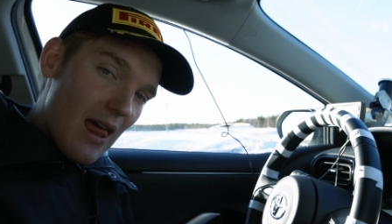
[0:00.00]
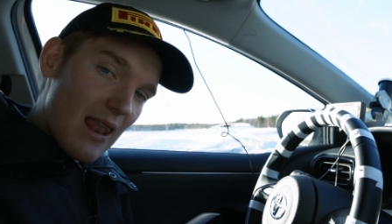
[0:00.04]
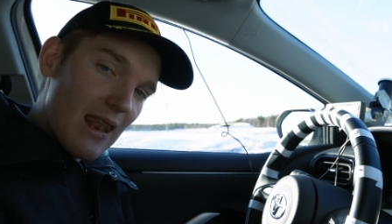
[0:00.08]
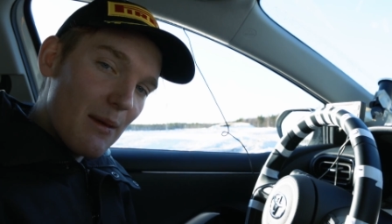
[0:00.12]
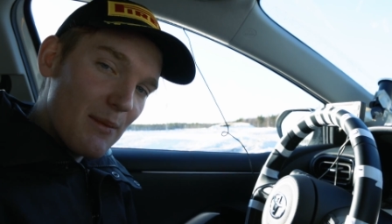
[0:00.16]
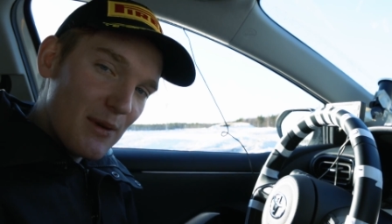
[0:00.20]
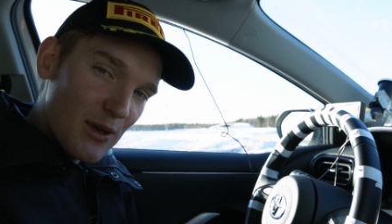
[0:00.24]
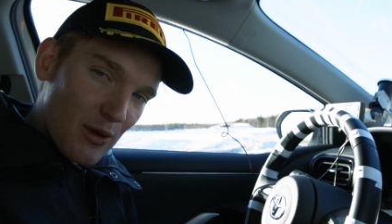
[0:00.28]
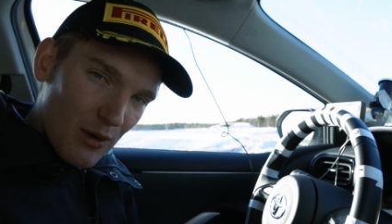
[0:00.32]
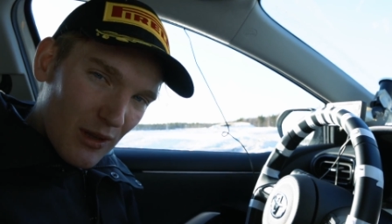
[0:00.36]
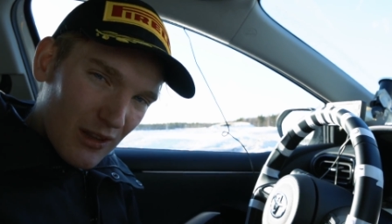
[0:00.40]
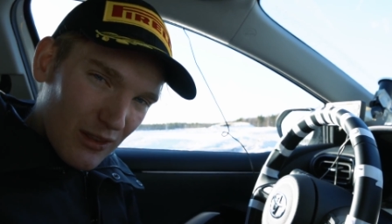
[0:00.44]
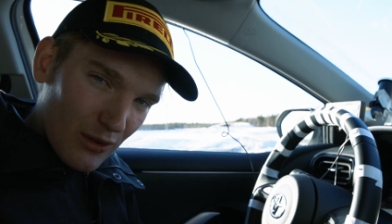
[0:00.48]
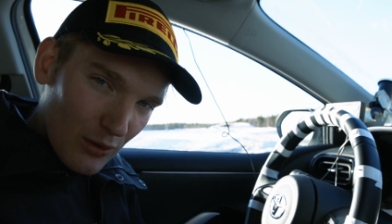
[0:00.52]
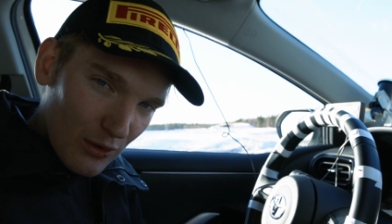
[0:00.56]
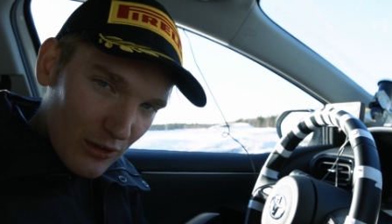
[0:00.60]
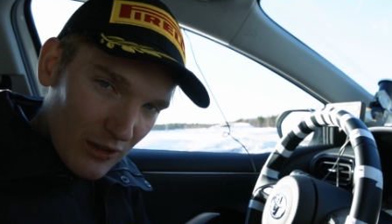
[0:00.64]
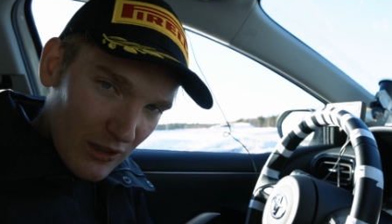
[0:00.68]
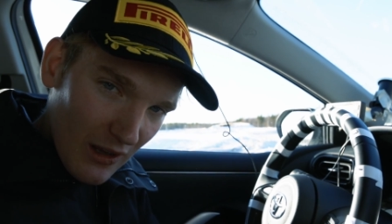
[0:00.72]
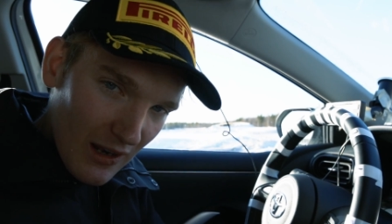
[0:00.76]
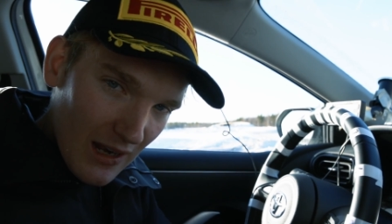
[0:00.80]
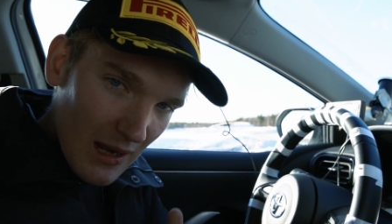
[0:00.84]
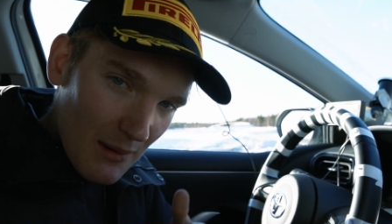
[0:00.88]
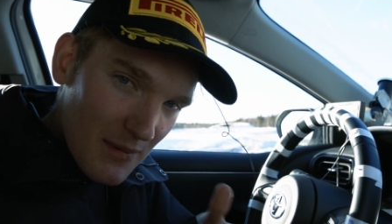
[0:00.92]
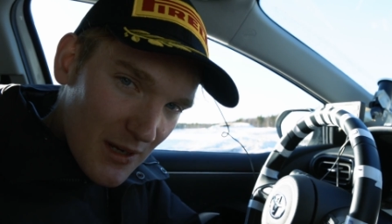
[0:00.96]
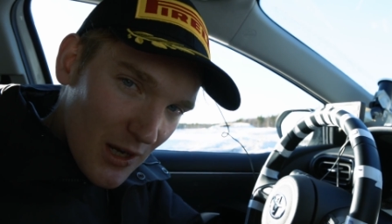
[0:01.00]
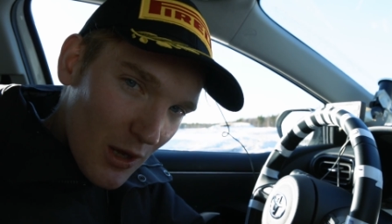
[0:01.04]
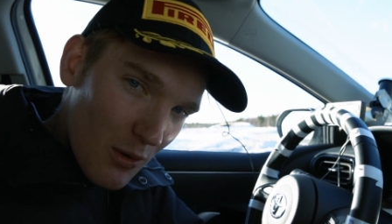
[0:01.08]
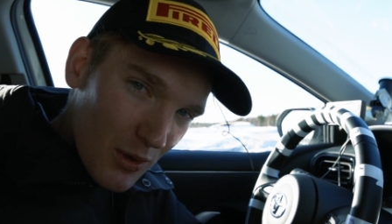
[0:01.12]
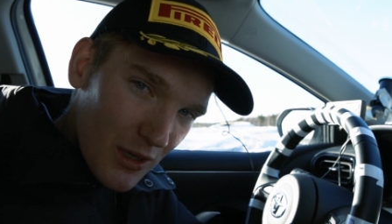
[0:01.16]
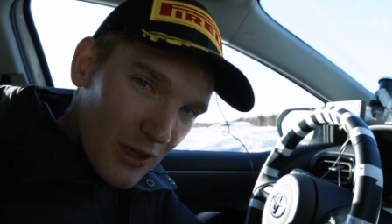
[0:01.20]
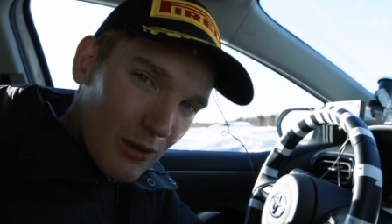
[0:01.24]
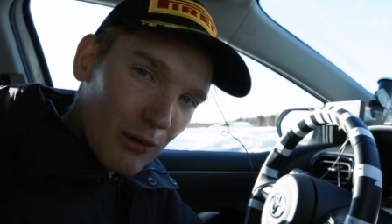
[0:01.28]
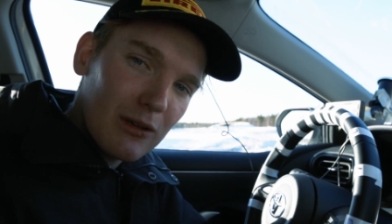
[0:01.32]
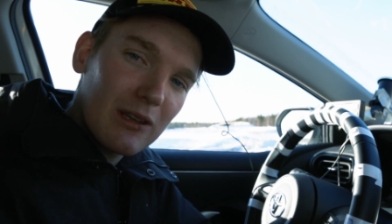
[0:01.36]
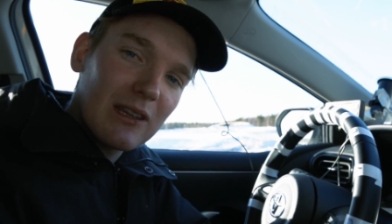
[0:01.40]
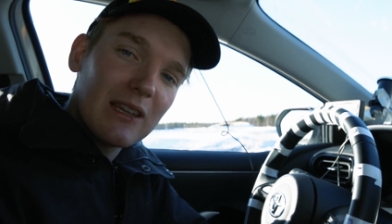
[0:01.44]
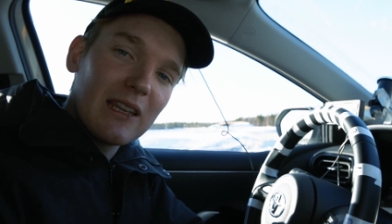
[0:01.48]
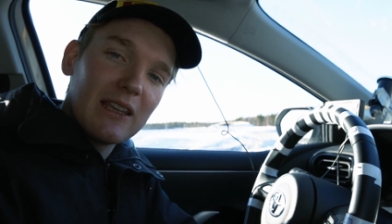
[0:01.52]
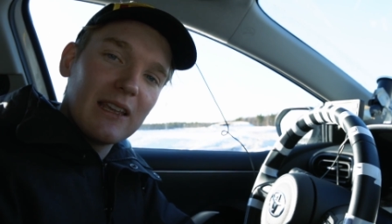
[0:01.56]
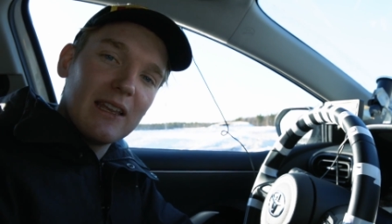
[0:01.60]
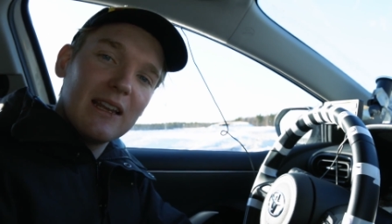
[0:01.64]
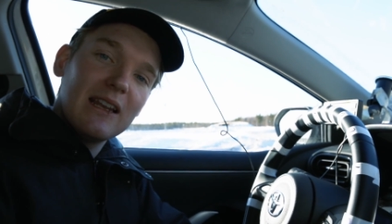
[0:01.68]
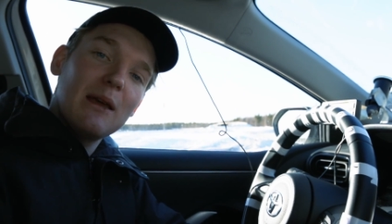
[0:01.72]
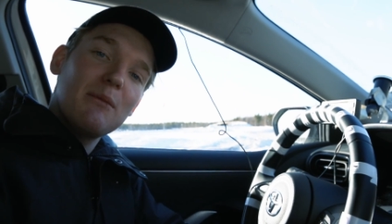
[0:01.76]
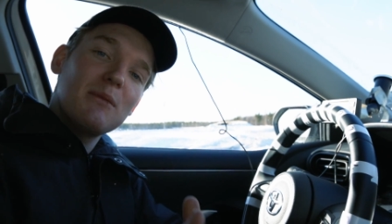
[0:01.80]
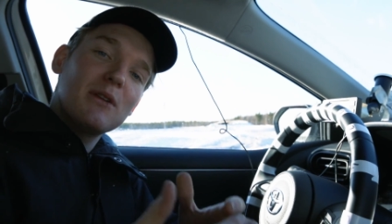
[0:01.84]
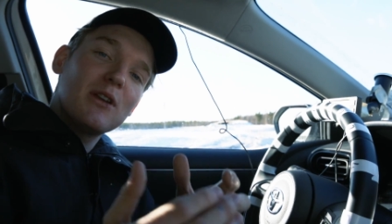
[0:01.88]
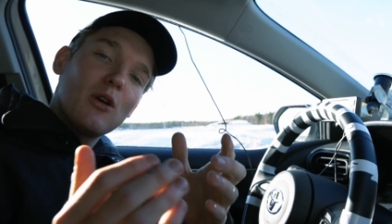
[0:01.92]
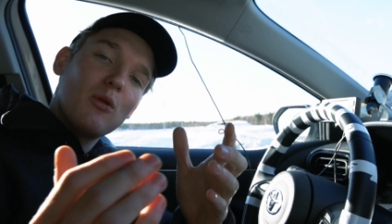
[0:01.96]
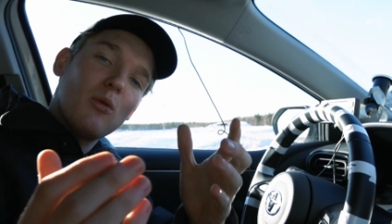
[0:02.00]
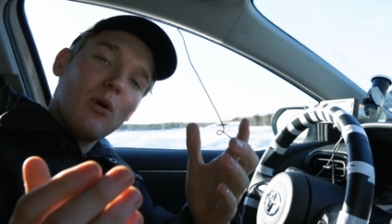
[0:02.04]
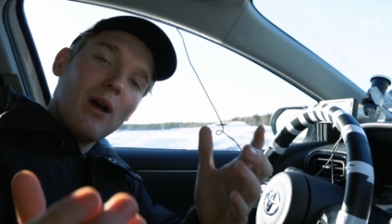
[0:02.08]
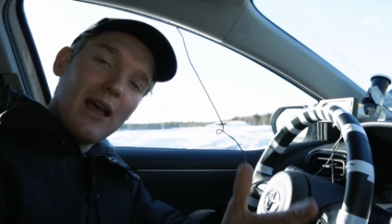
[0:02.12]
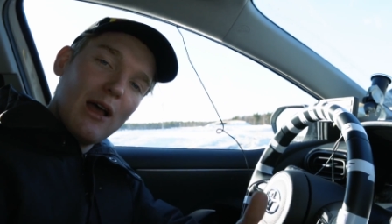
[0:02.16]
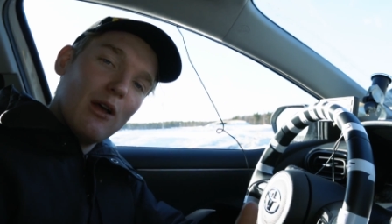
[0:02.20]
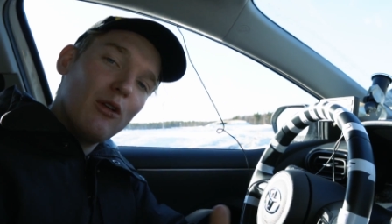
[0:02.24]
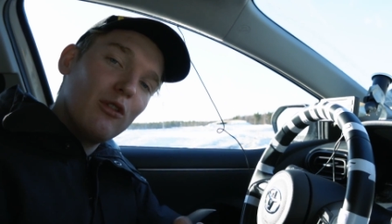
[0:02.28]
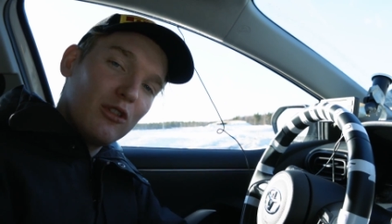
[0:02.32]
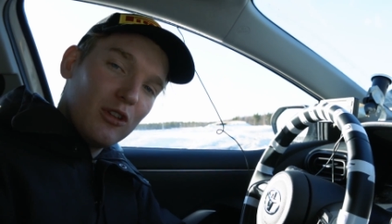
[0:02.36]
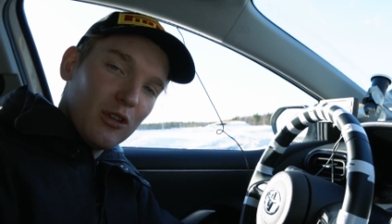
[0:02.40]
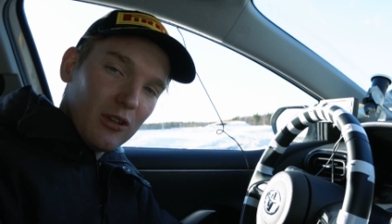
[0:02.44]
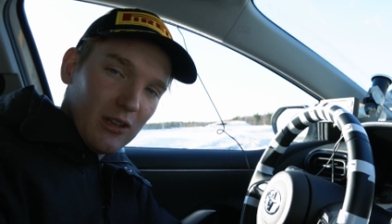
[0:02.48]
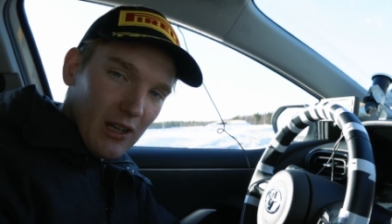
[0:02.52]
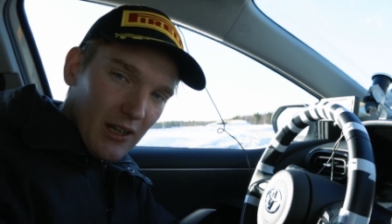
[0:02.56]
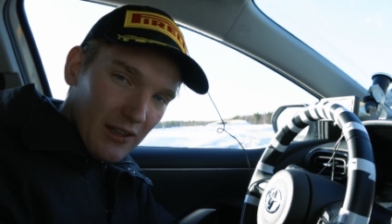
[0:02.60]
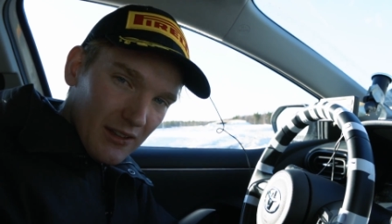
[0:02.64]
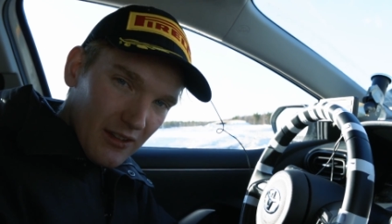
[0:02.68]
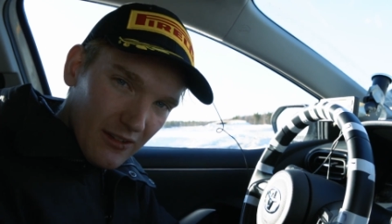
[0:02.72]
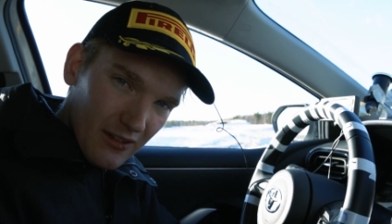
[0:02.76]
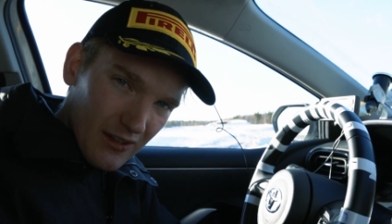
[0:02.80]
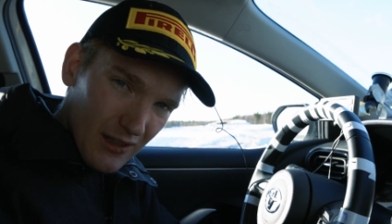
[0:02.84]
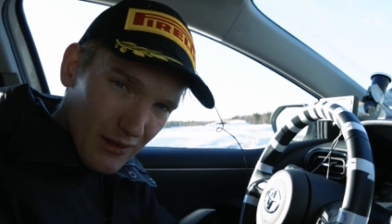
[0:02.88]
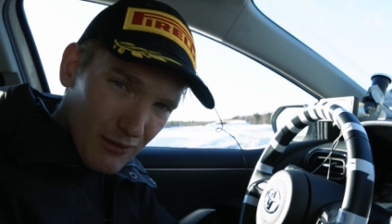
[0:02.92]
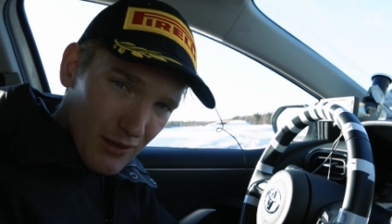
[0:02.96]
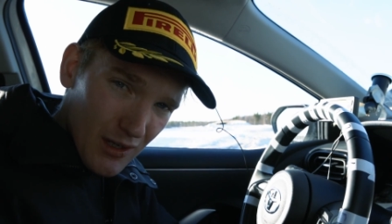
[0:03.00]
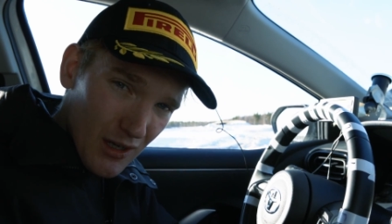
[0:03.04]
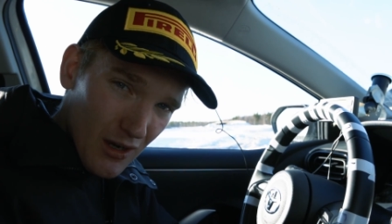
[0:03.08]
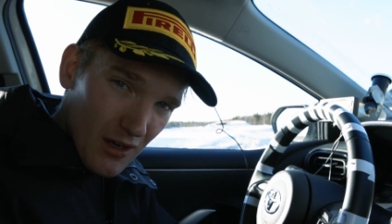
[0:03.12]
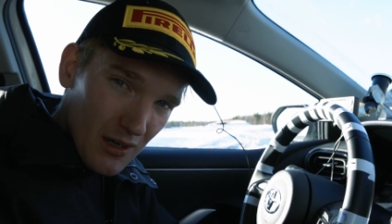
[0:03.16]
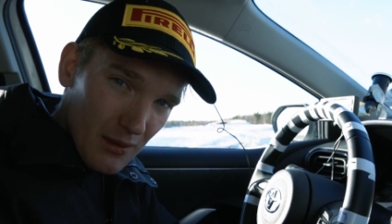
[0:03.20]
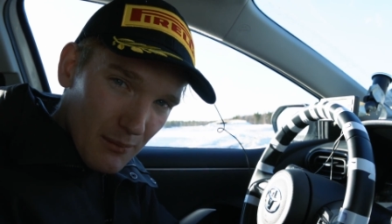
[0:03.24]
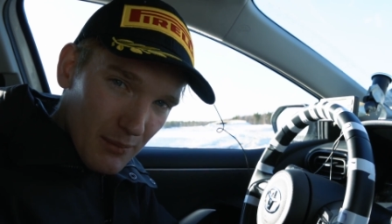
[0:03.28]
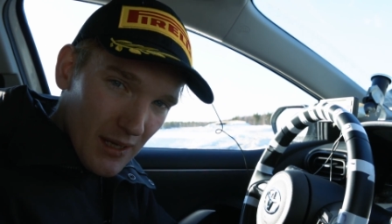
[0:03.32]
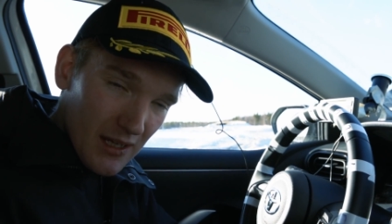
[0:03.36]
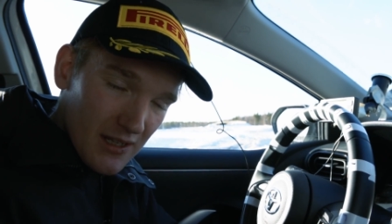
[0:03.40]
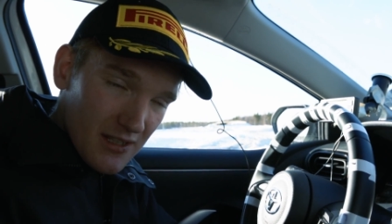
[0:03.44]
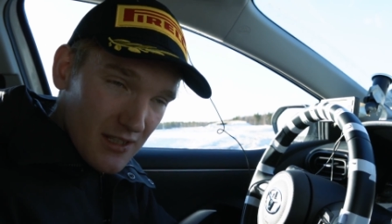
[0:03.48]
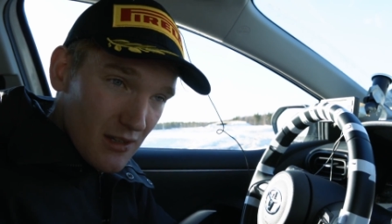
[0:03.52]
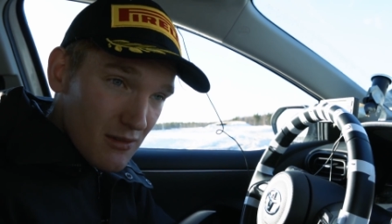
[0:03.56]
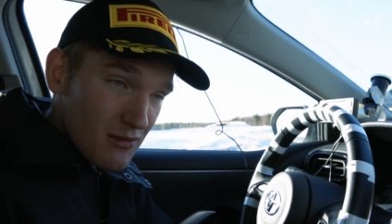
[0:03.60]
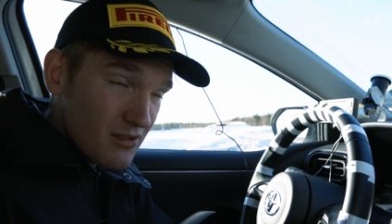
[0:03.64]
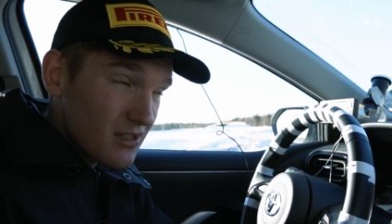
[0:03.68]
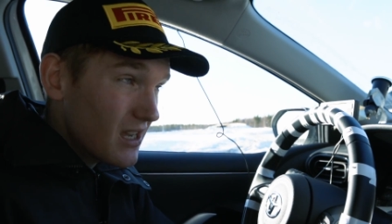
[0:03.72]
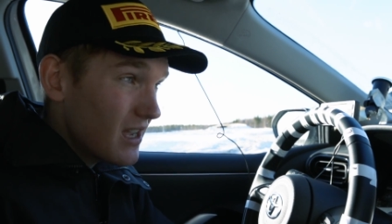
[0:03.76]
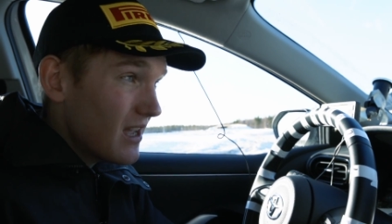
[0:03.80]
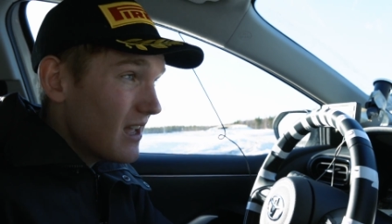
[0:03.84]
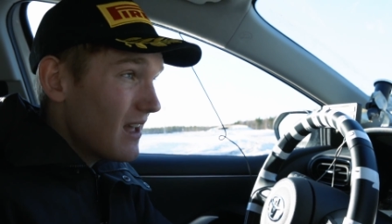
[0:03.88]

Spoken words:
Let me know what your thoughts are. Let me know what you're thinking. Let me know what else you'd like to see regarding Pacenotes.